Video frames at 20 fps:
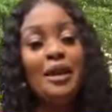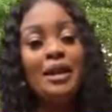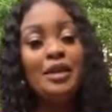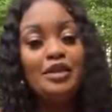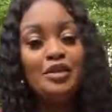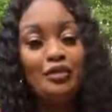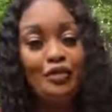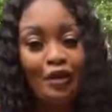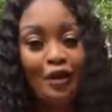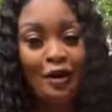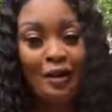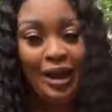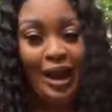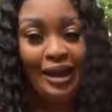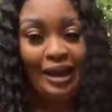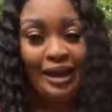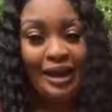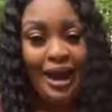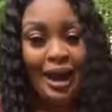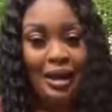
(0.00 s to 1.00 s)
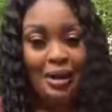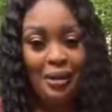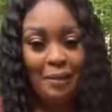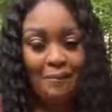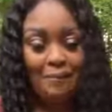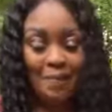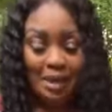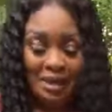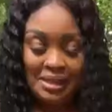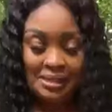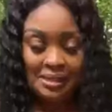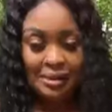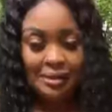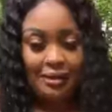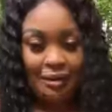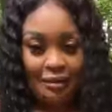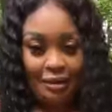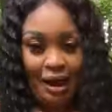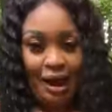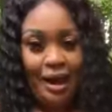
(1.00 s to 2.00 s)
It's four ninety-nine a
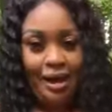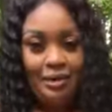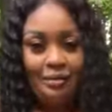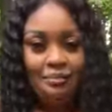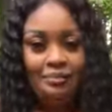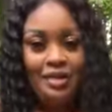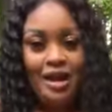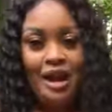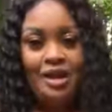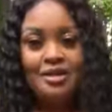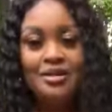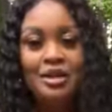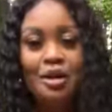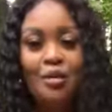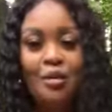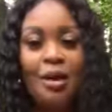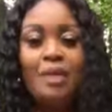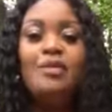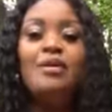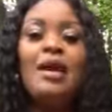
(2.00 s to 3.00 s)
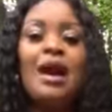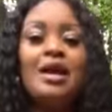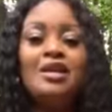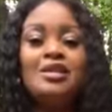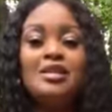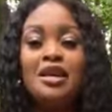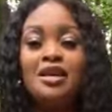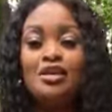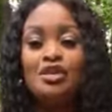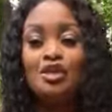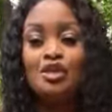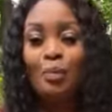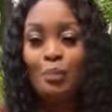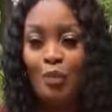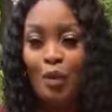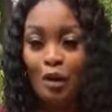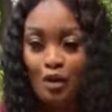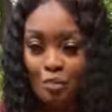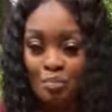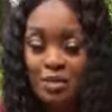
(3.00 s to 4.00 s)
month, okay? That's the way you guys can
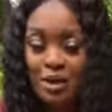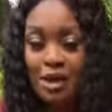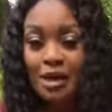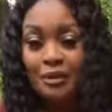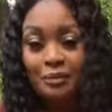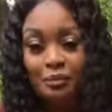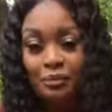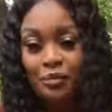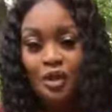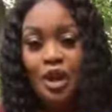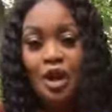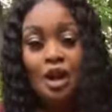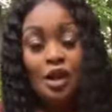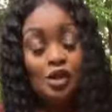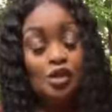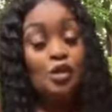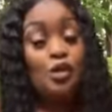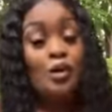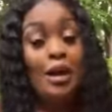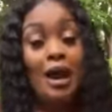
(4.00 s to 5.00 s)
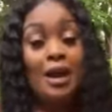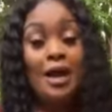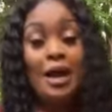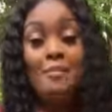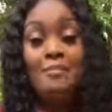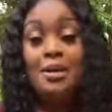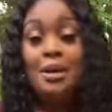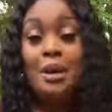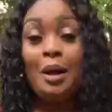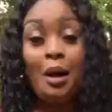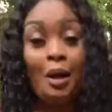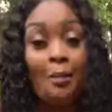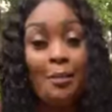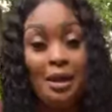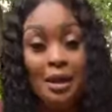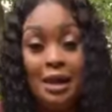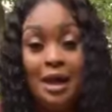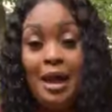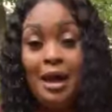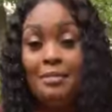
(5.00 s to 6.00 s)
support me. So I can be
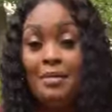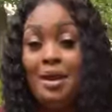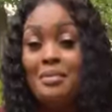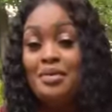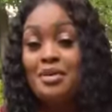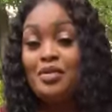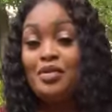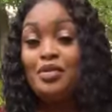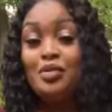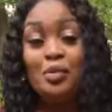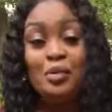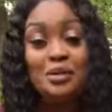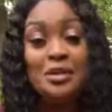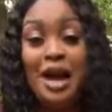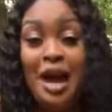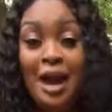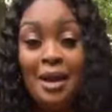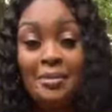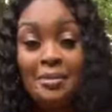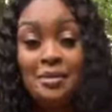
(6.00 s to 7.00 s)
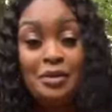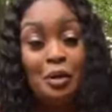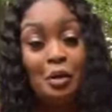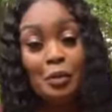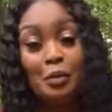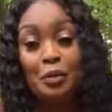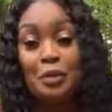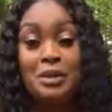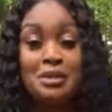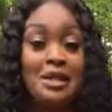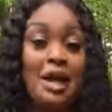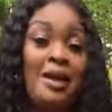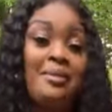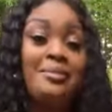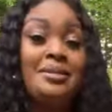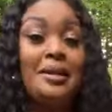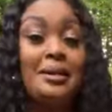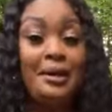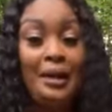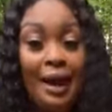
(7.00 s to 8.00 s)
coming here maybe two times or three
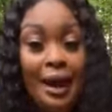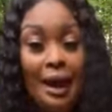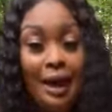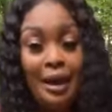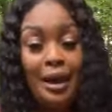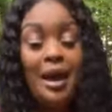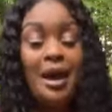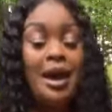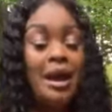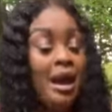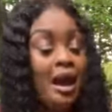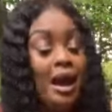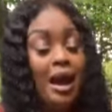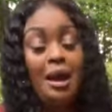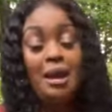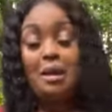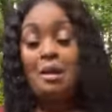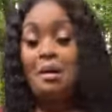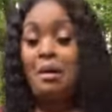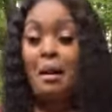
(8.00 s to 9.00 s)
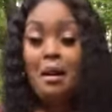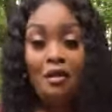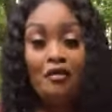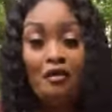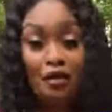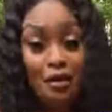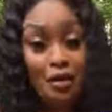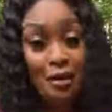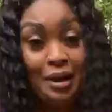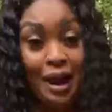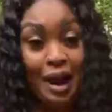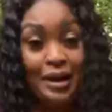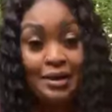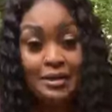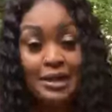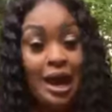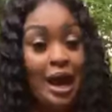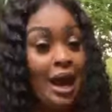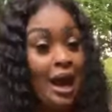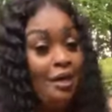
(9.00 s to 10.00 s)
times a day and cook for you
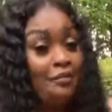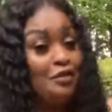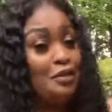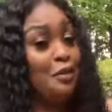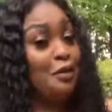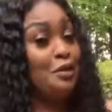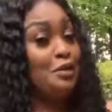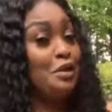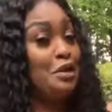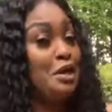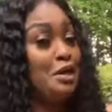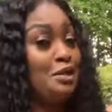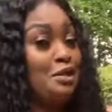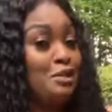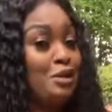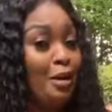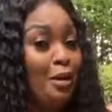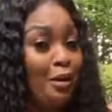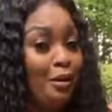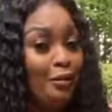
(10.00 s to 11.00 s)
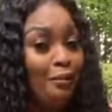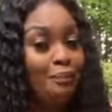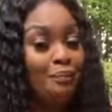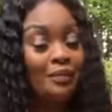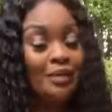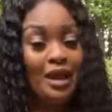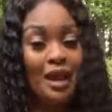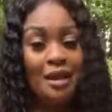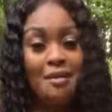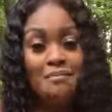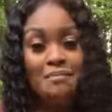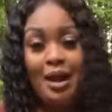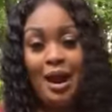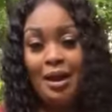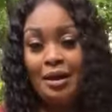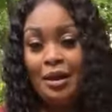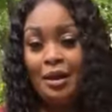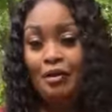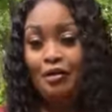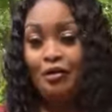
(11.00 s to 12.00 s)
guys. I have to go to the store and
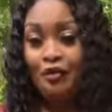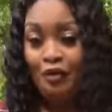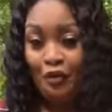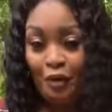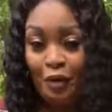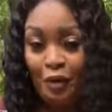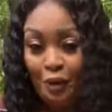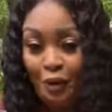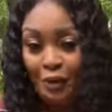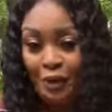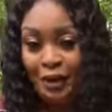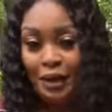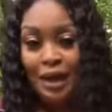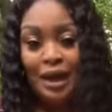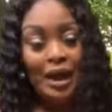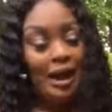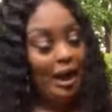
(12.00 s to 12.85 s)
buy the food